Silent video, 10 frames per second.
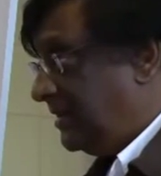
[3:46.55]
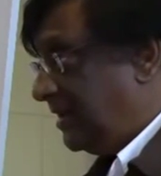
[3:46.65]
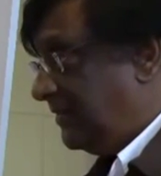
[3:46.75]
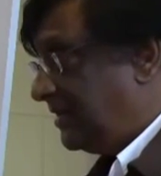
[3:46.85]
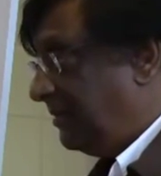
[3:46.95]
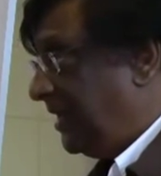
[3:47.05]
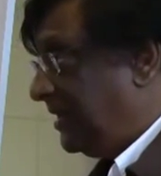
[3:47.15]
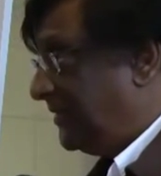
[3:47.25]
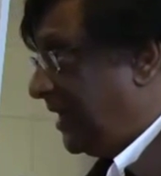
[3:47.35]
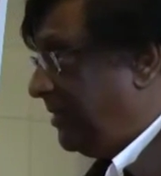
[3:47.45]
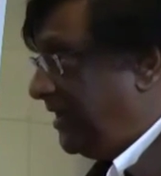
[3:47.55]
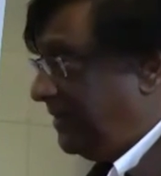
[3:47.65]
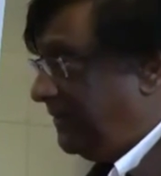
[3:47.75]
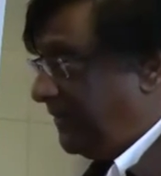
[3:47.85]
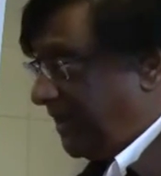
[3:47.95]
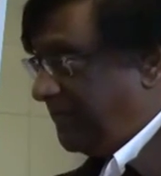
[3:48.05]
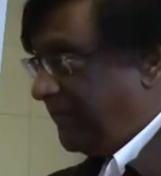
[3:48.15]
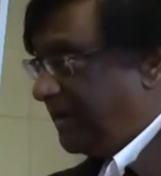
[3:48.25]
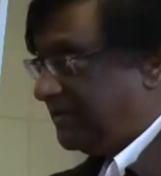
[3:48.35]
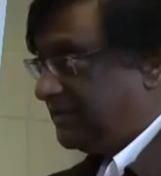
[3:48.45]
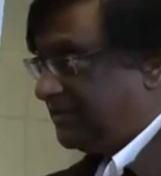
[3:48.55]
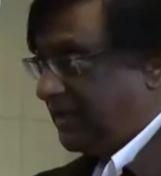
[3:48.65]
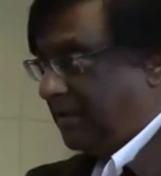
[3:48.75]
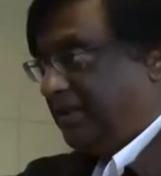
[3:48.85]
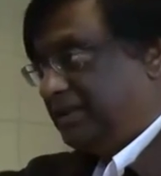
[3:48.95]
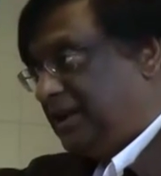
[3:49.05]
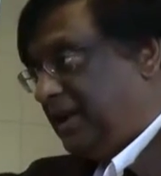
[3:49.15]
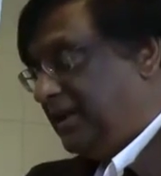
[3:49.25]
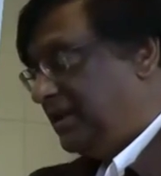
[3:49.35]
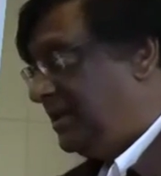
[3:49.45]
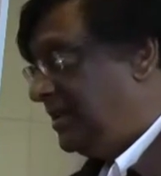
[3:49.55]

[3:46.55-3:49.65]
Right? If something is vibrating very fast, the number is higher.